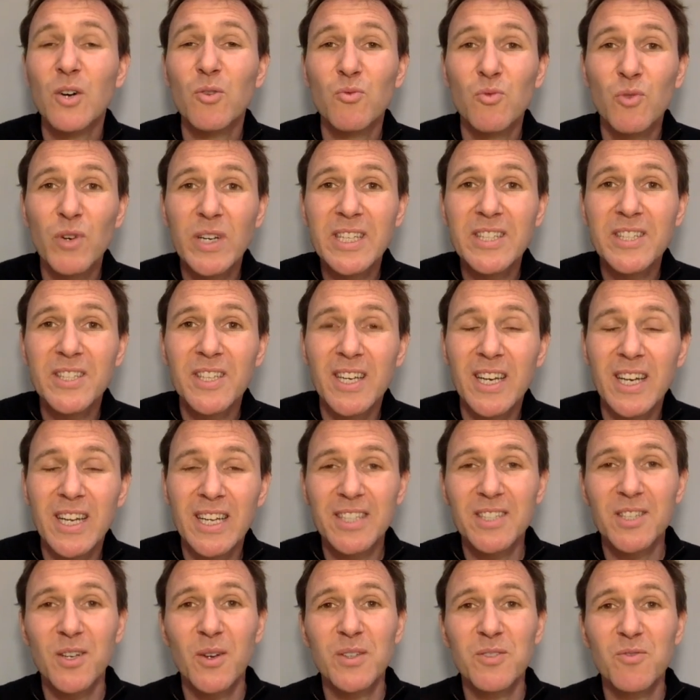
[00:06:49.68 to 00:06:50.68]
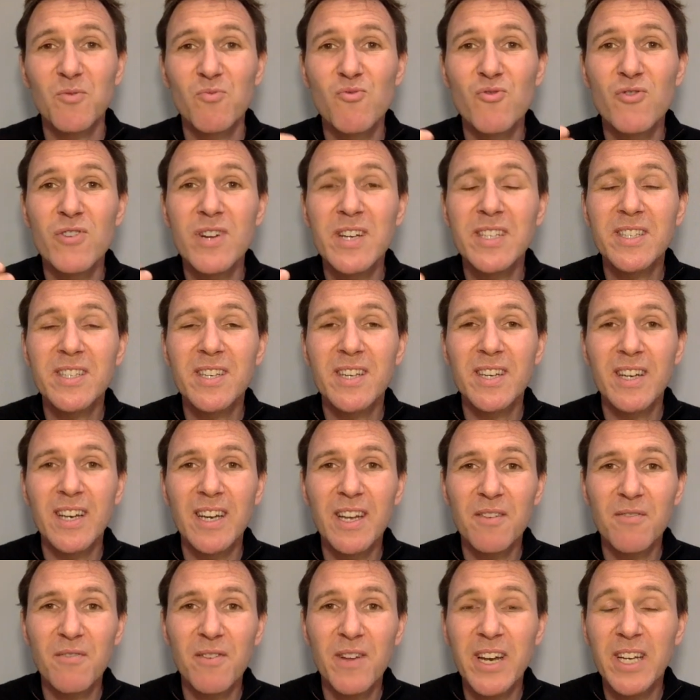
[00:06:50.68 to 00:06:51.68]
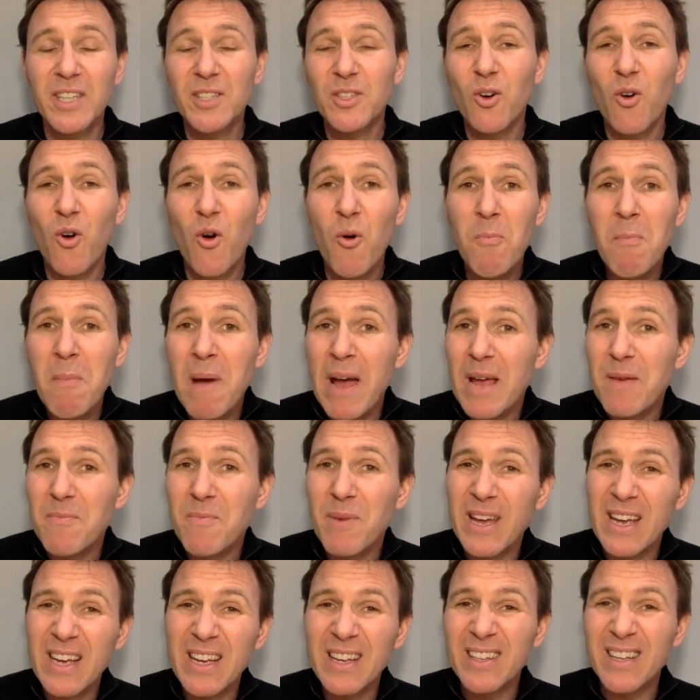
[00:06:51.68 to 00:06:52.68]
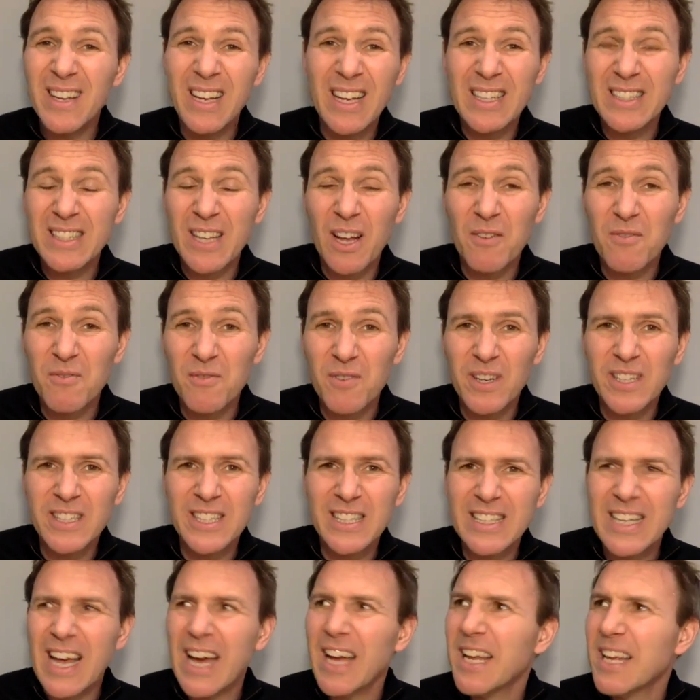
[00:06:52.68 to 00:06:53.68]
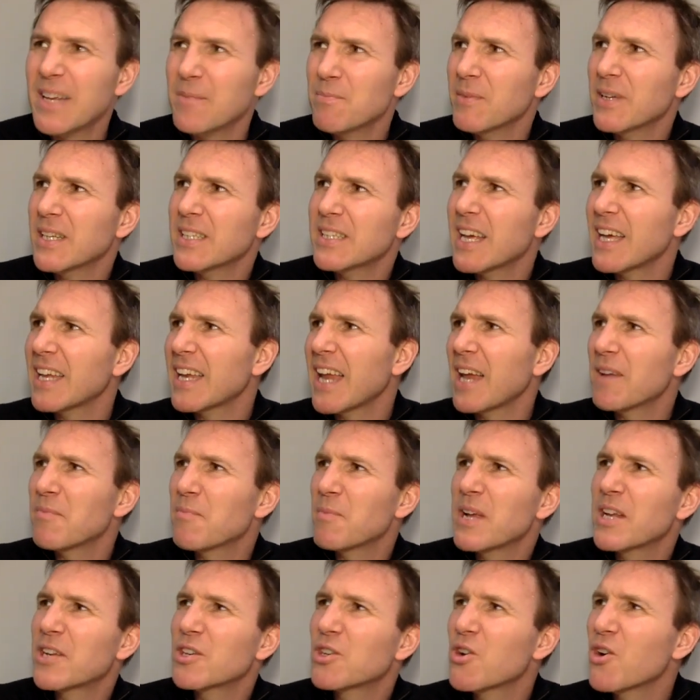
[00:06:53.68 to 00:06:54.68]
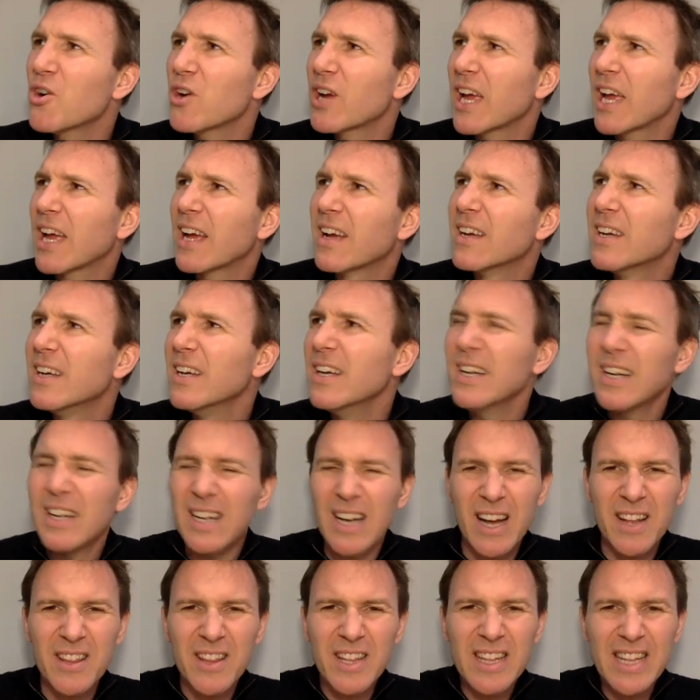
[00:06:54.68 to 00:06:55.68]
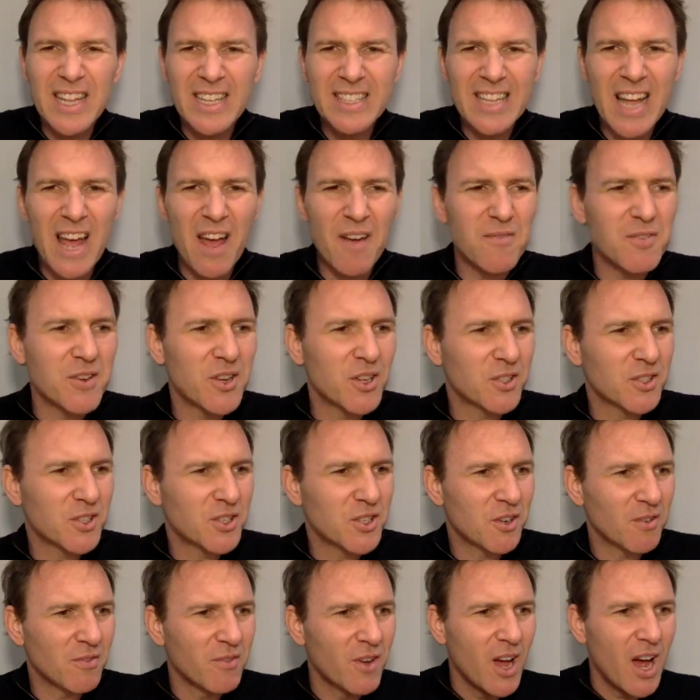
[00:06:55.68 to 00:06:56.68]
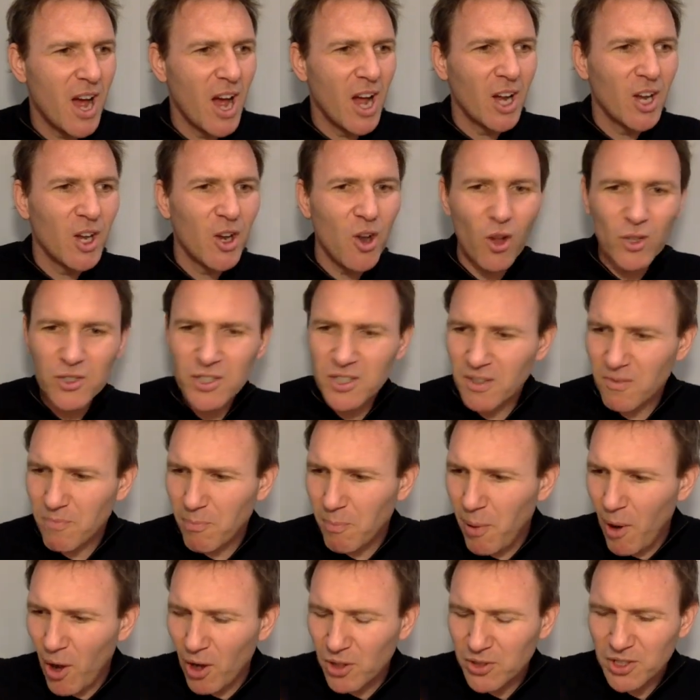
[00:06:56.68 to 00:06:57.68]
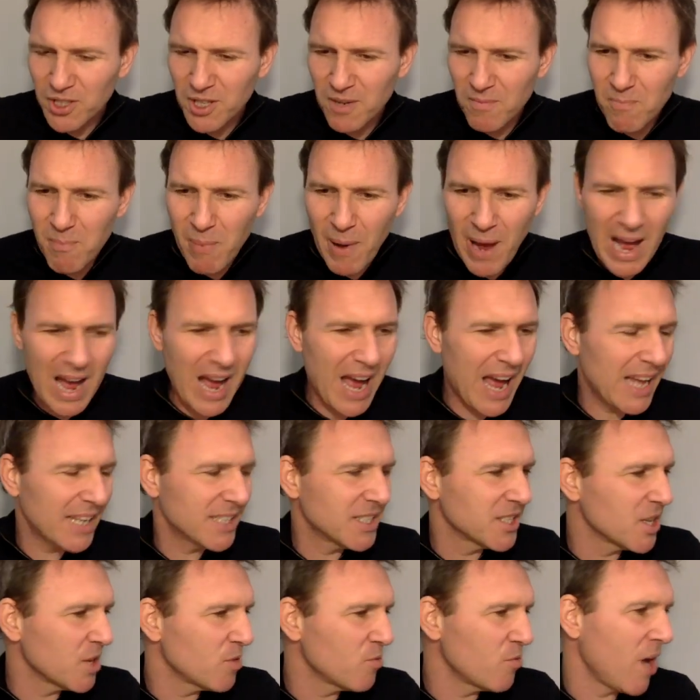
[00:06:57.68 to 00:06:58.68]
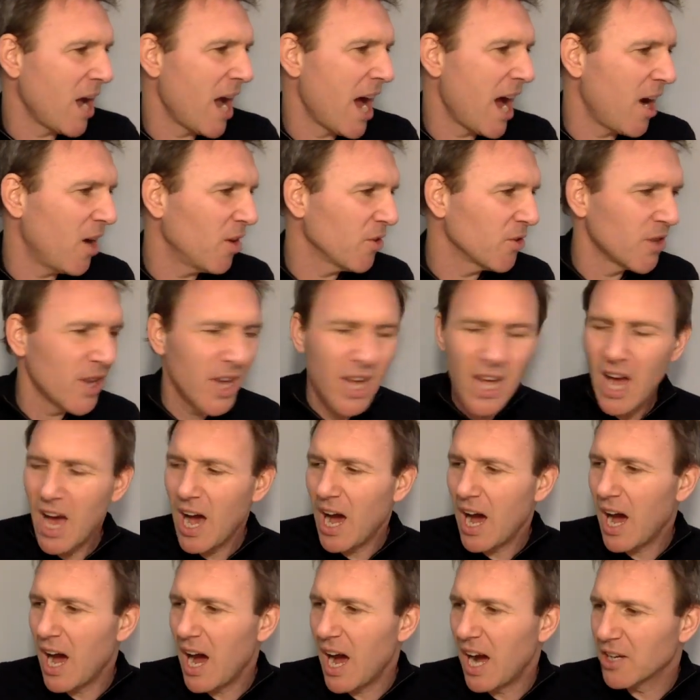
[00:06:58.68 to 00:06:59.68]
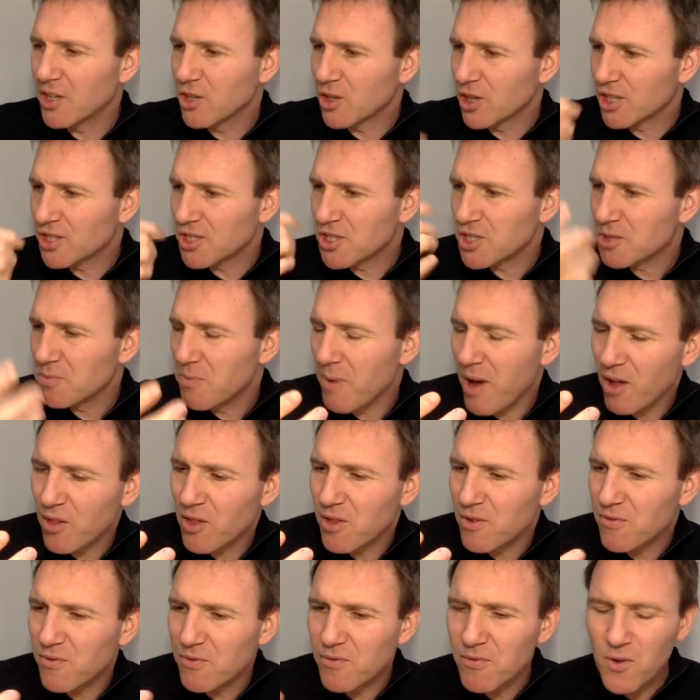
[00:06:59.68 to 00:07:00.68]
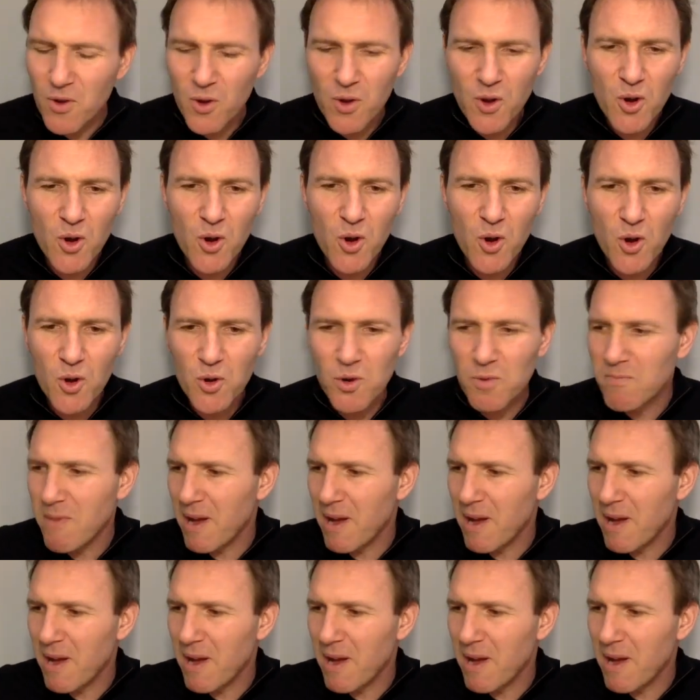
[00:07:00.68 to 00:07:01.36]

Recently, so it's recently finished. Or maybe it's unfinished. My dad had been cooking. I think there's evidence of lots of pots and pans around. You can smell the food.